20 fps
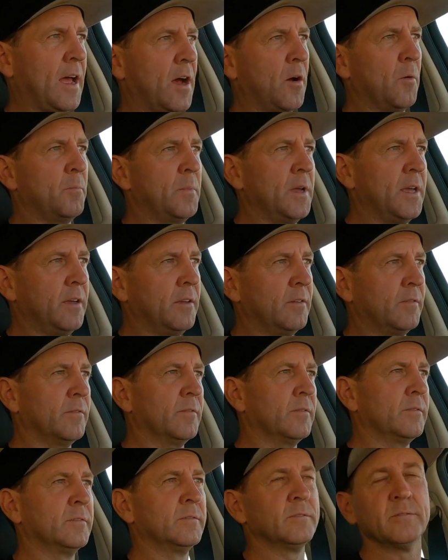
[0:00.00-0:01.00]
help me
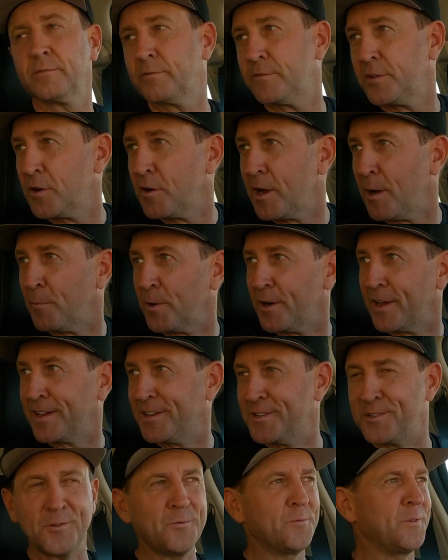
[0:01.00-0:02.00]
figure out what I
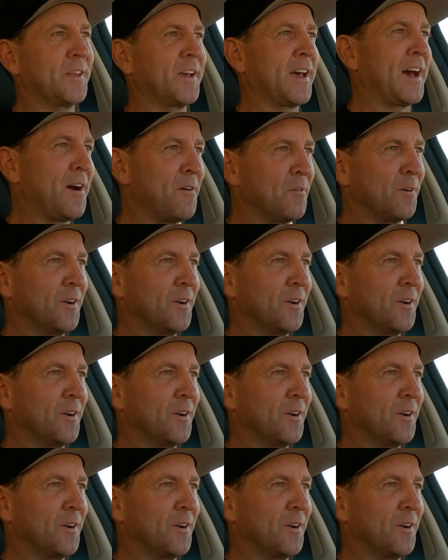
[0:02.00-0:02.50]
can do with the car.